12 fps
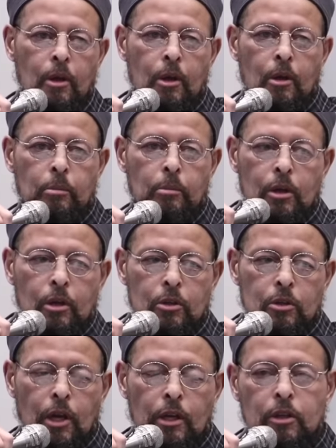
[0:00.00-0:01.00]
Because
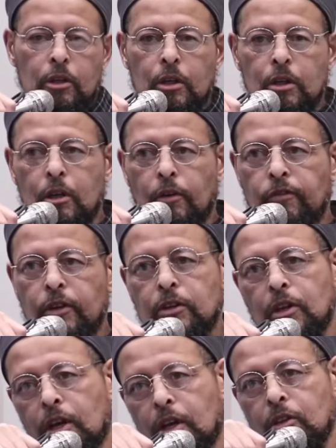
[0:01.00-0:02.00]
at the end of the
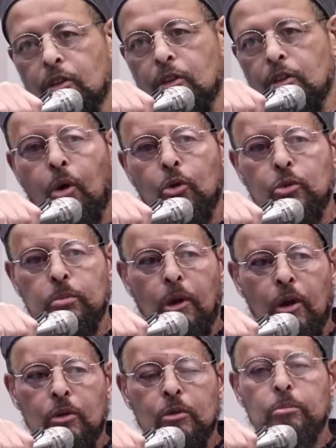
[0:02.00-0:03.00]
day, the whole
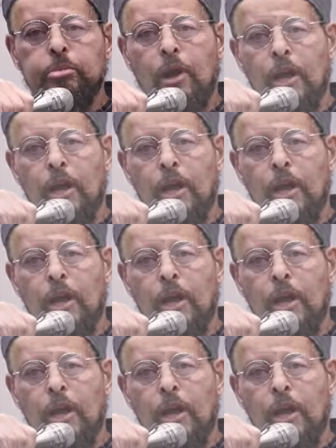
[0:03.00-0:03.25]
postmodern